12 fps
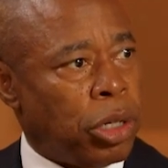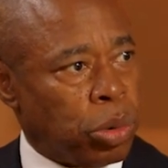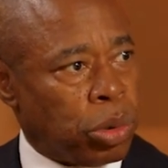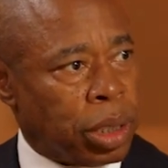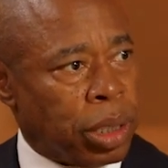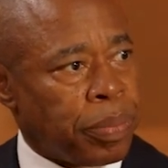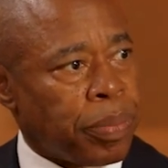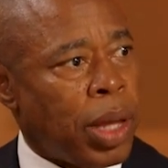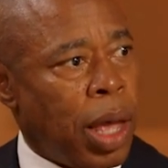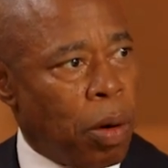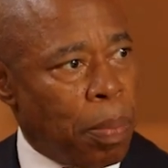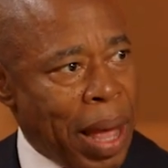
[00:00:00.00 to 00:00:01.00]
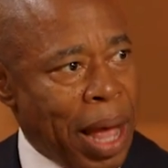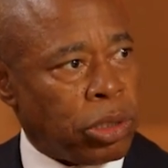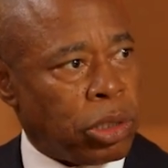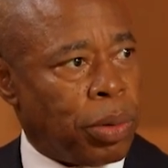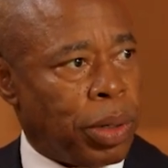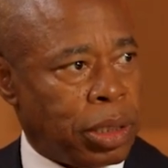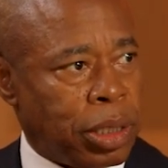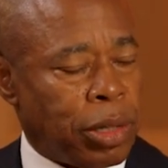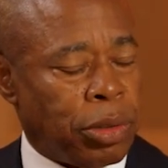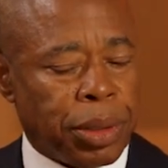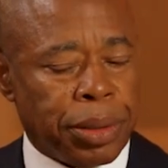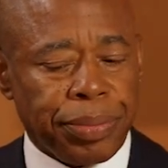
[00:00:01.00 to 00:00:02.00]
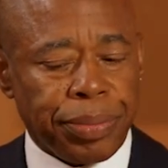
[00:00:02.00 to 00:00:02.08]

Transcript: Houston, El Paso, et cetera.